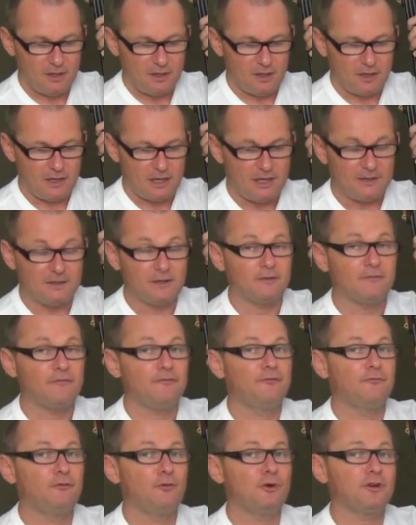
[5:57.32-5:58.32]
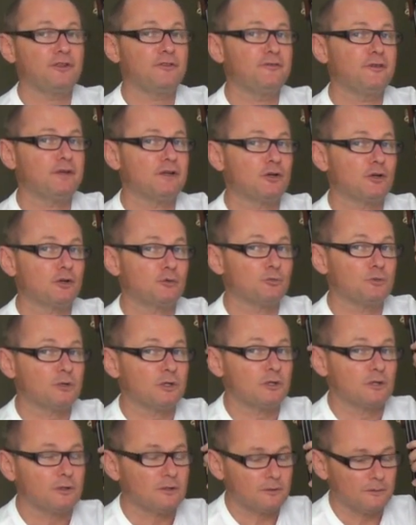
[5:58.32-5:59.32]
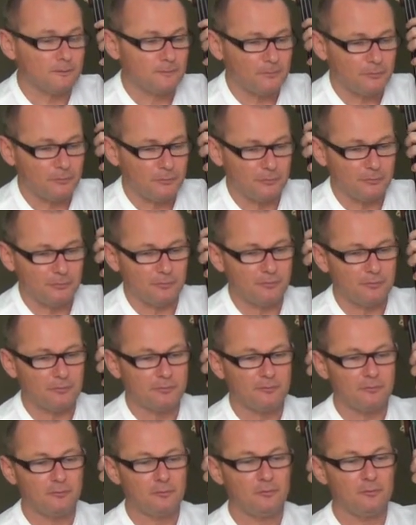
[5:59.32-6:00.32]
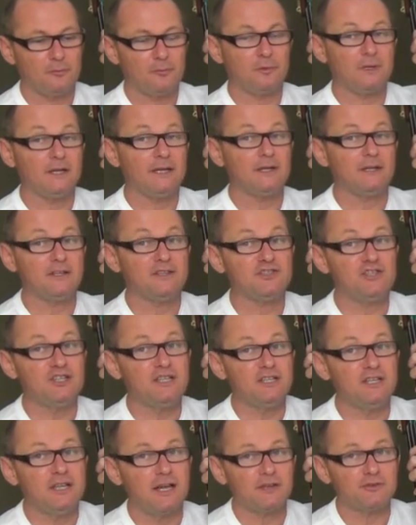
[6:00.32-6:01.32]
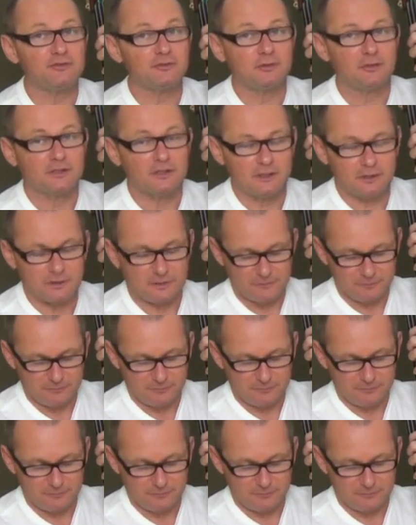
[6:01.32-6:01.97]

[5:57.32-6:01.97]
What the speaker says: And the fourth finger will play the G natural here.